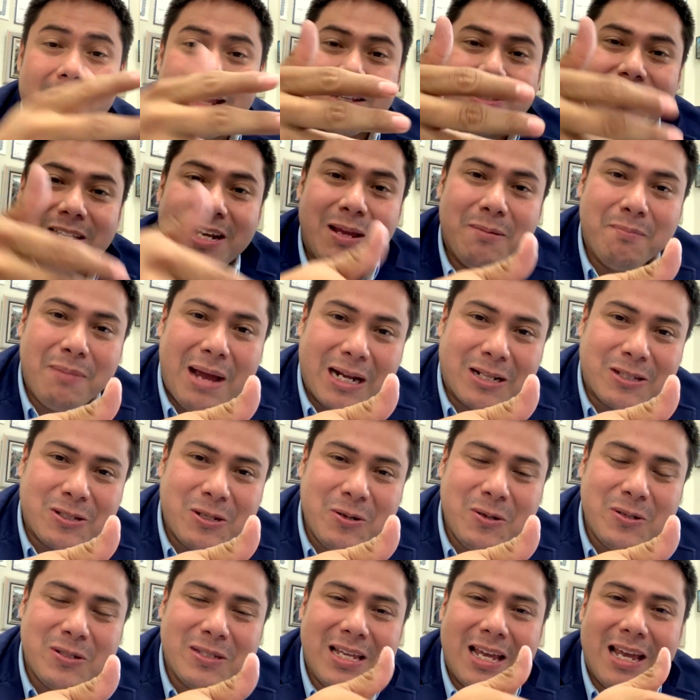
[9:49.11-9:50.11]
Today, back
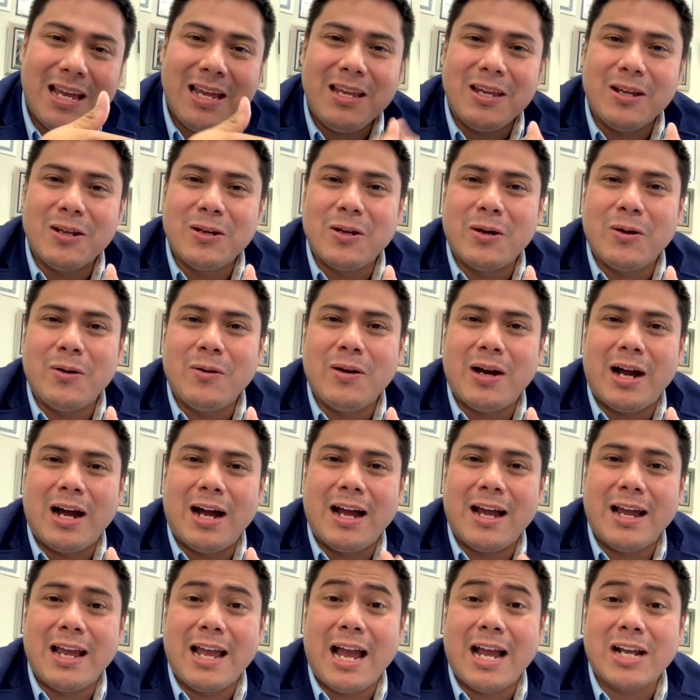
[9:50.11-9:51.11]
Tuesday,
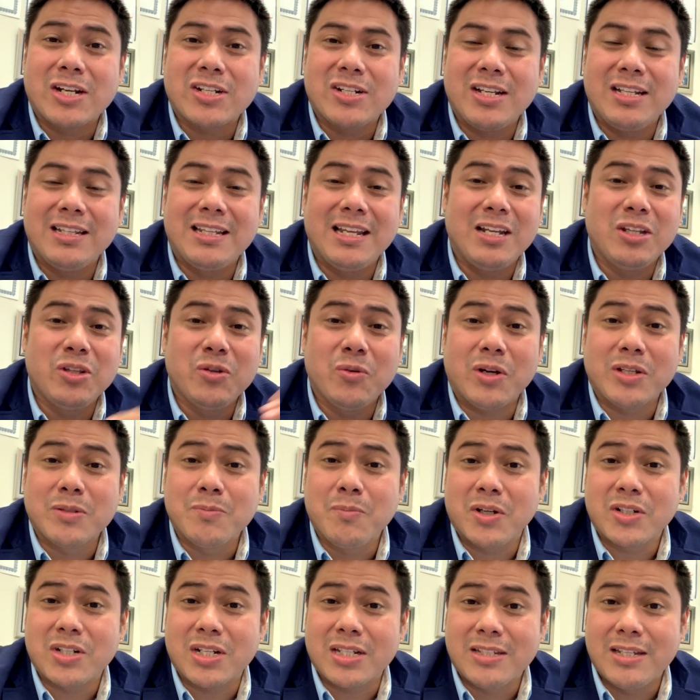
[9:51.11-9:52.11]
I actually didn't do as
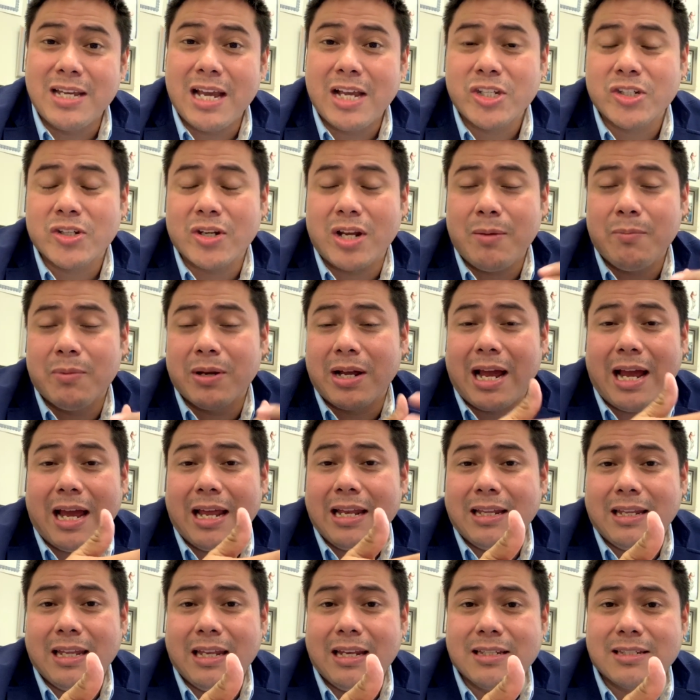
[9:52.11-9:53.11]
much as yesterday, but I
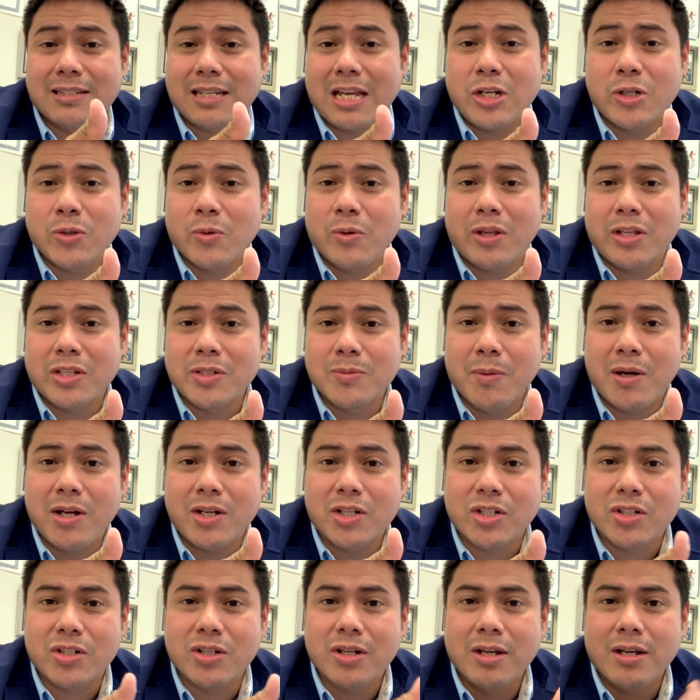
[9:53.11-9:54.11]
didn't schedule as
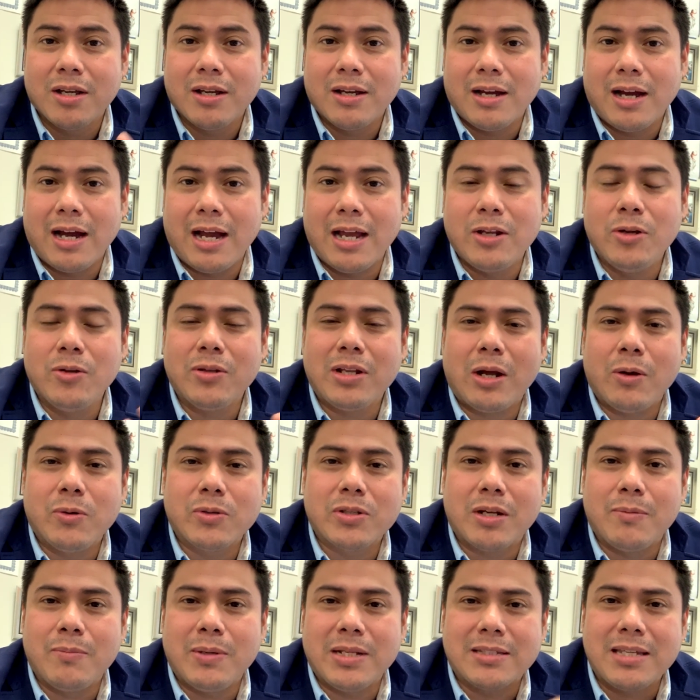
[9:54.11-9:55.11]
much. I knew that I was
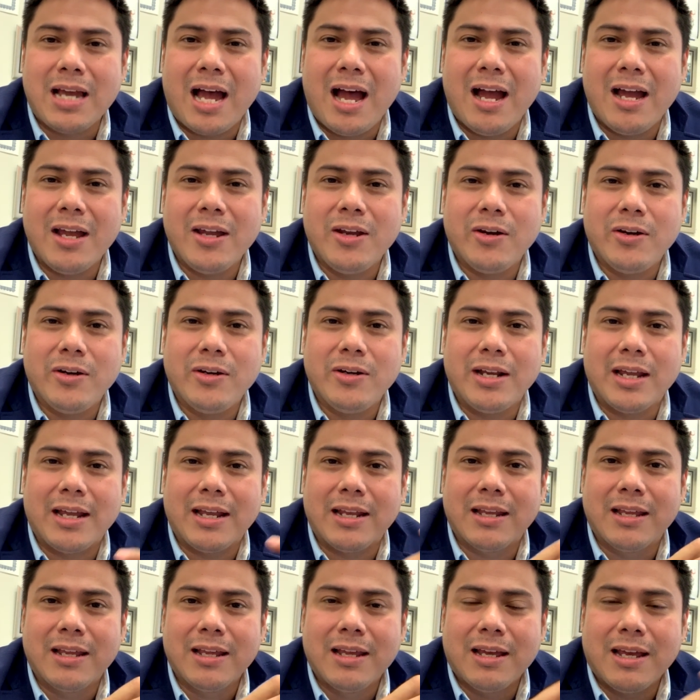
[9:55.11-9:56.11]
gonna be tired
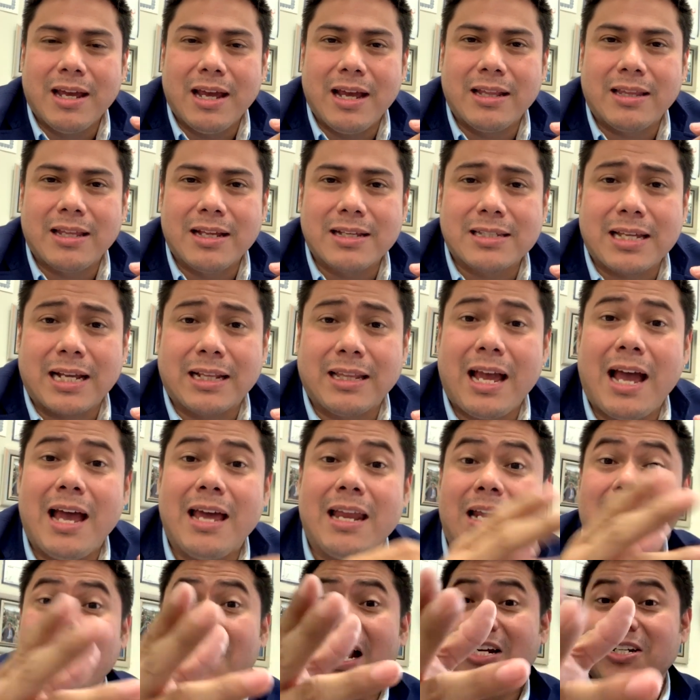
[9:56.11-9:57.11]
and things like
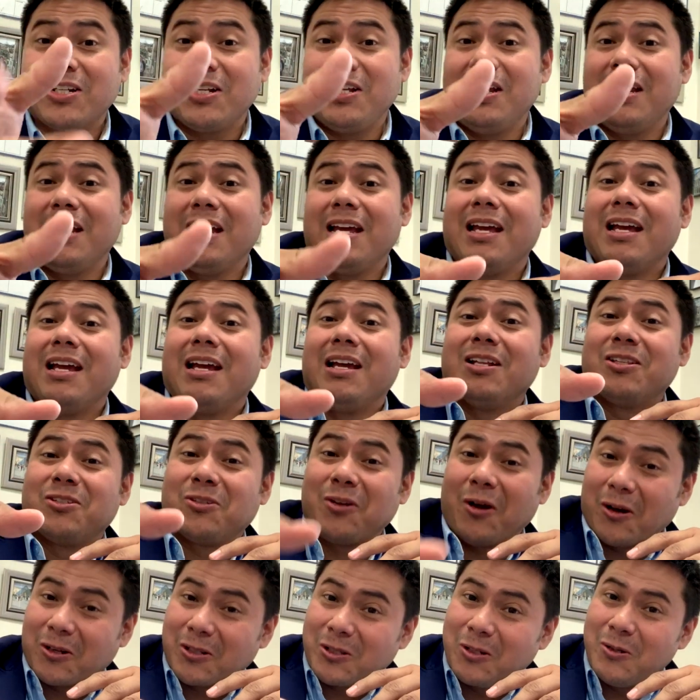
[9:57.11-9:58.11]
that. And actually,
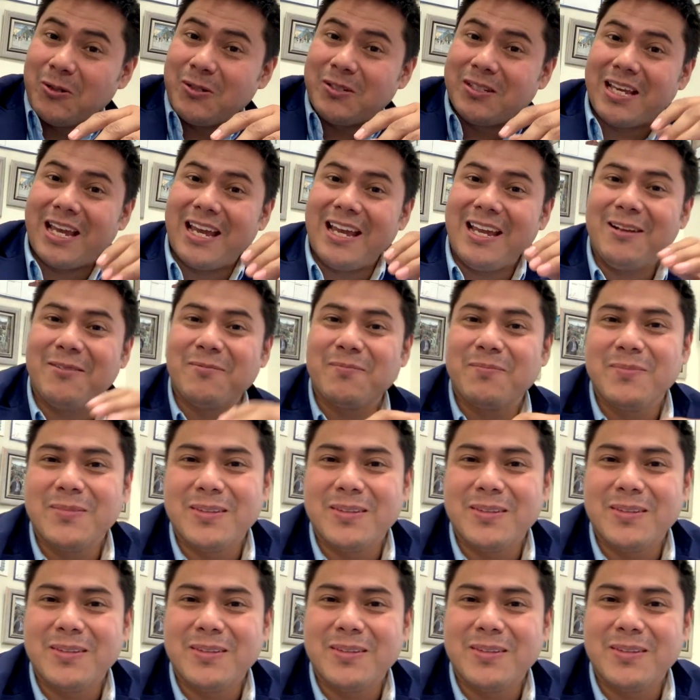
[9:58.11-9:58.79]
Talk Tuesday.